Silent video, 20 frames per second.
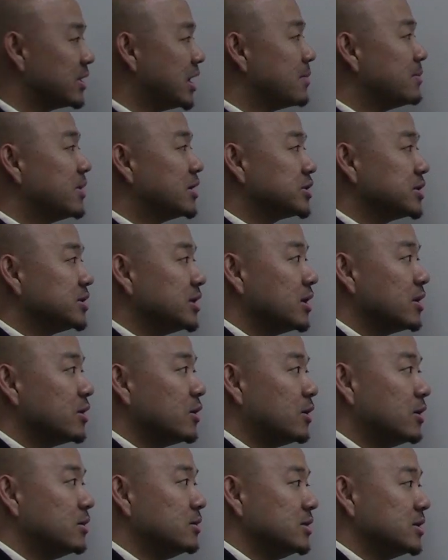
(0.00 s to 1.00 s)
that I mentioned earlier
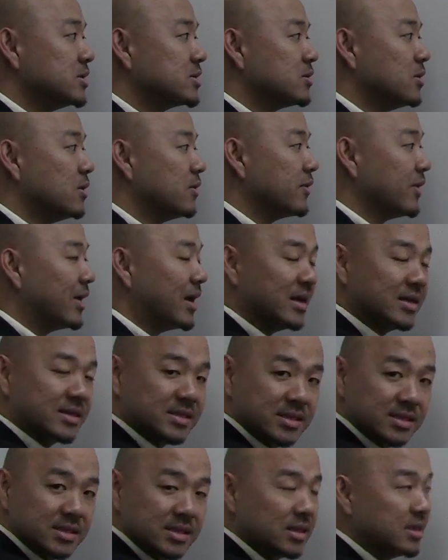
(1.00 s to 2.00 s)
on is called the
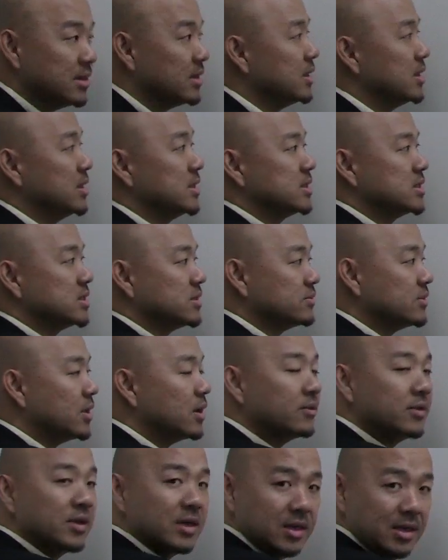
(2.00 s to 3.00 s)
S.
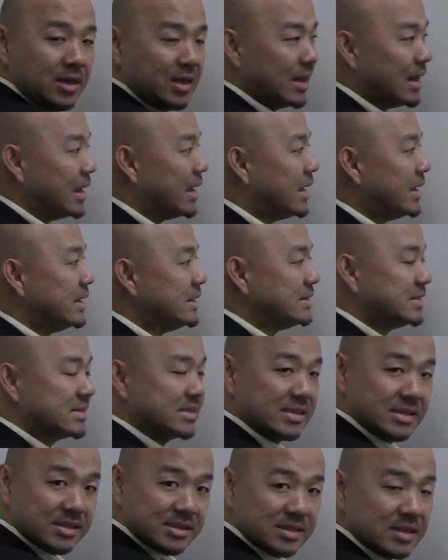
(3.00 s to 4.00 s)
Surrounding and
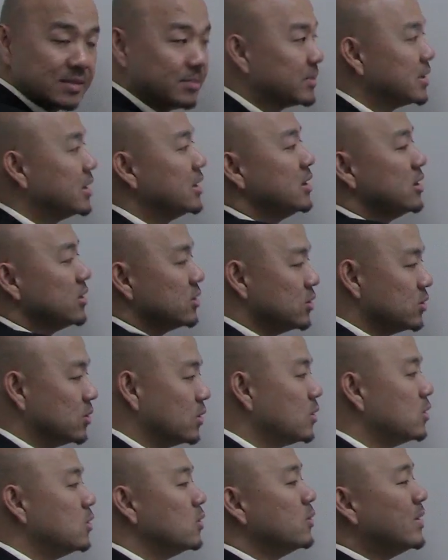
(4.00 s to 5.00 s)
system.
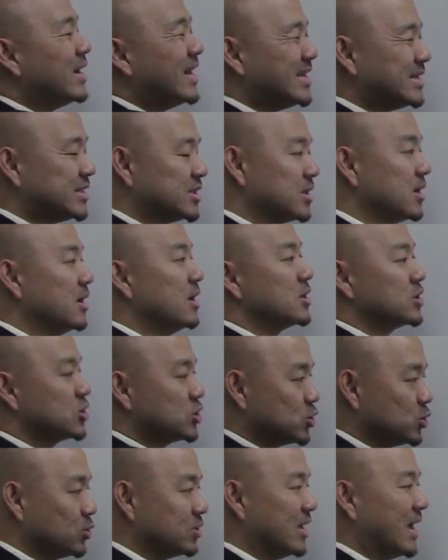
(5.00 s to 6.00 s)
You always
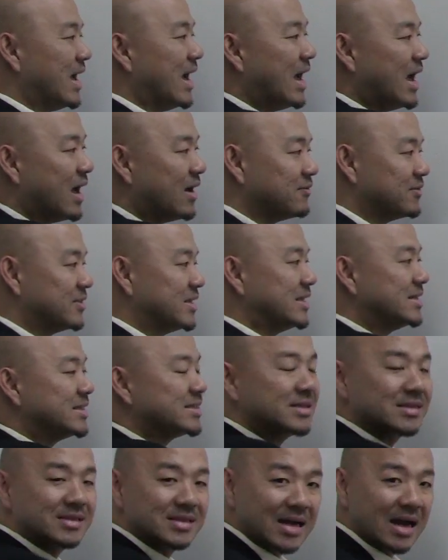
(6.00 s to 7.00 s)
should have
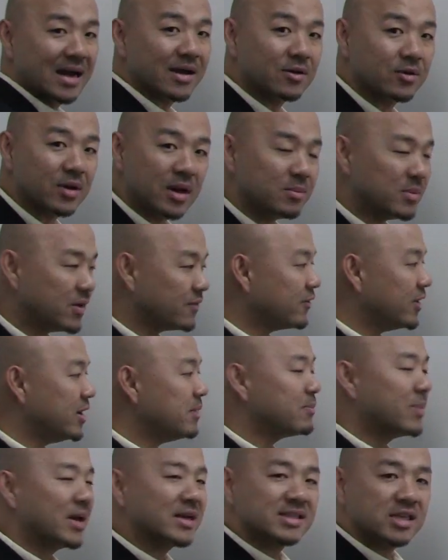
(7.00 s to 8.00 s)
this diagram, a
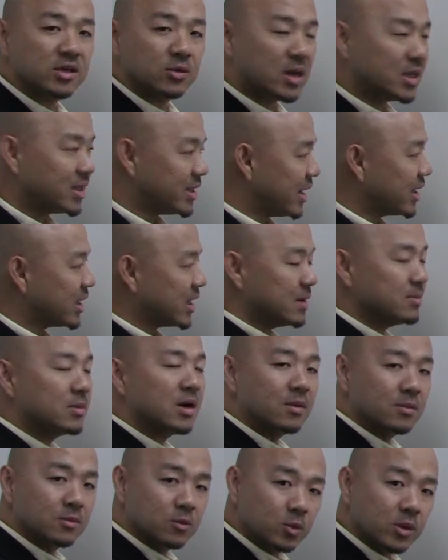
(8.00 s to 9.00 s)
very basic one that I came
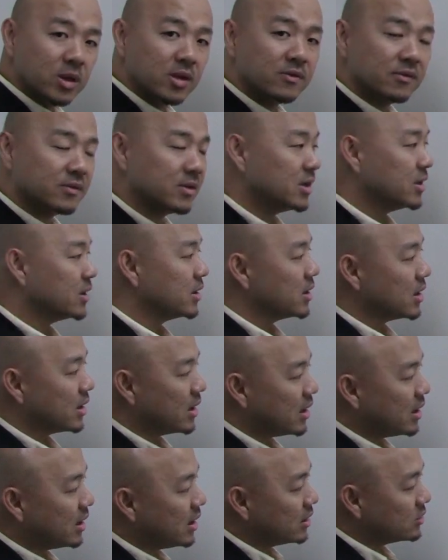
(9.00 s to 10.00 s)
up with
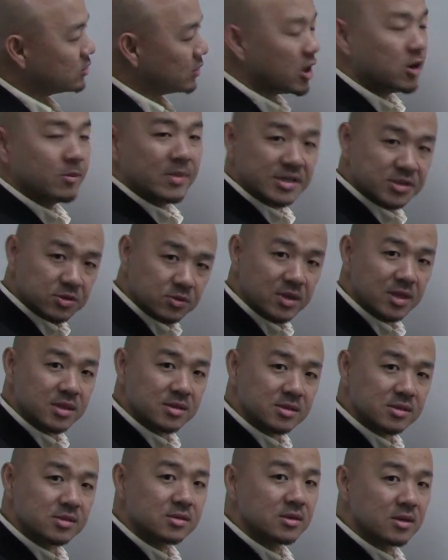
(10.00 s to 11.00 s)
to help my
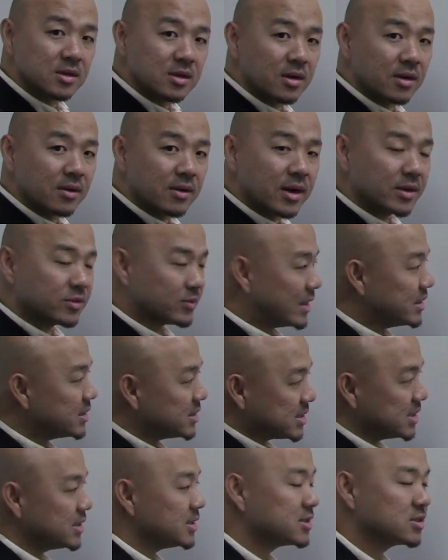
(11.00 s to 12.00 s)
students, alright, to
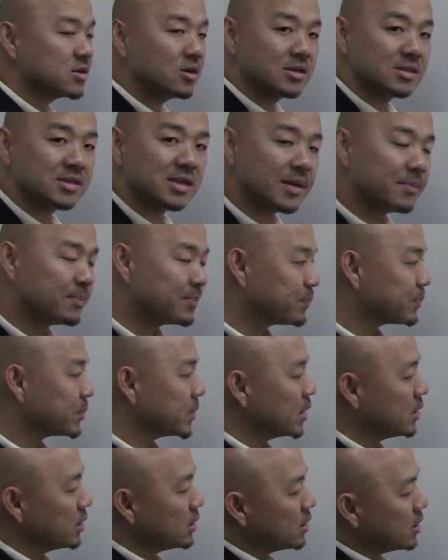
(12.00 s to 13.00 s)
understand this concept.
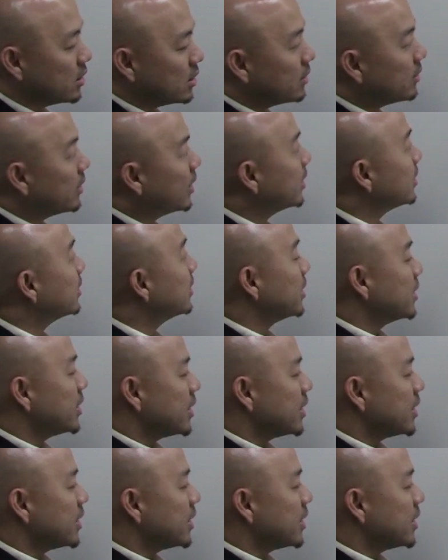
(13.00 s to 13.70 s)
Alright,